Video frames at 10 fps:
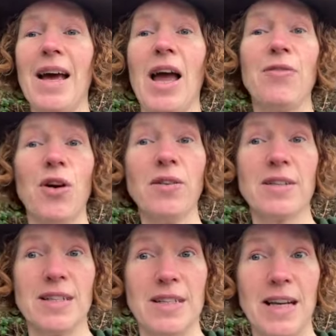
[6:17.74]
If
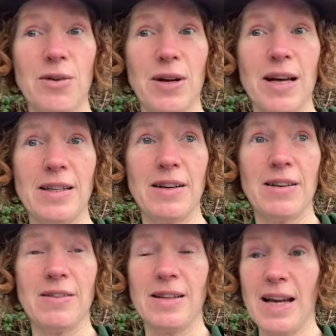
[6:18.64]
not, see you again
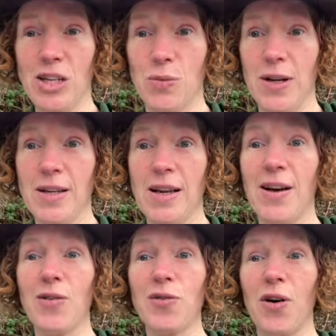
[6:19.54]
next week
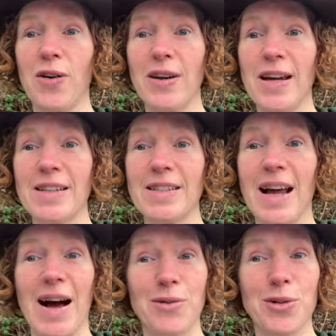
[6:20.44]
for our next
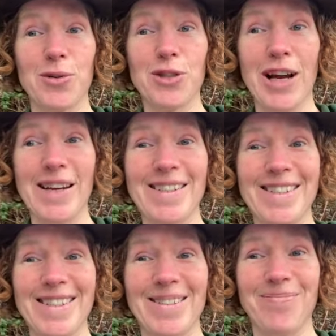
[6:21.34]
outdoor
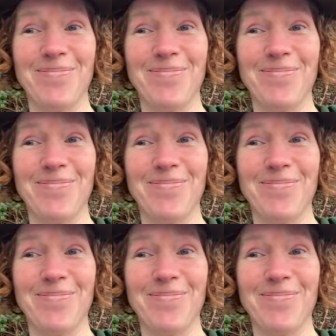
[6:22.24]
challenge.